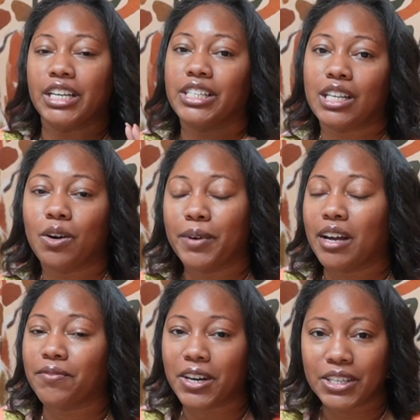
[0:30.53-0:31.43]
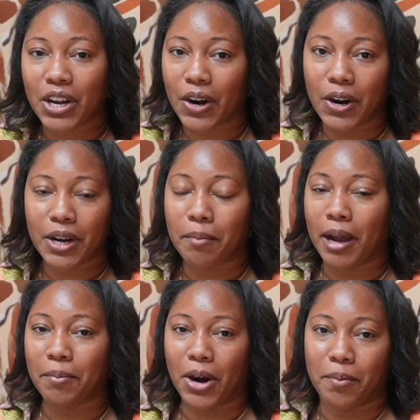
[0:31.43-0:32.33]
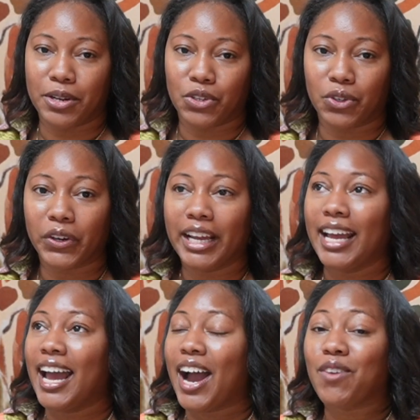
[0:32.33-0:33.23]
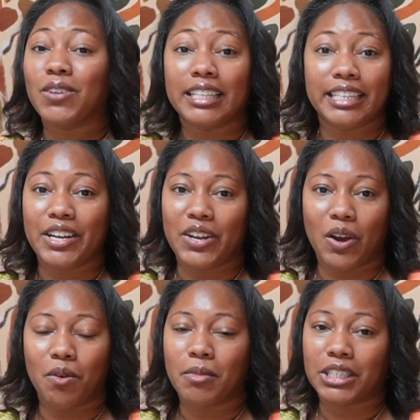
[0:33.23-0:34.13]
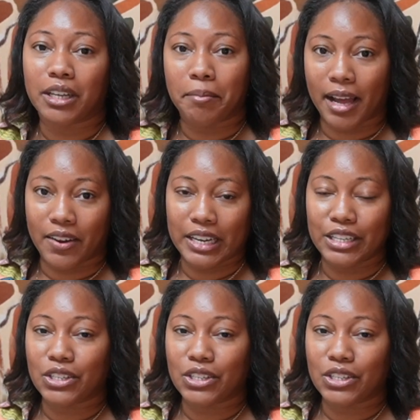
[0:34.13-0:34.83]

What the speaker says: So when I first heard about permanent jewelry, I really didn't know much about it.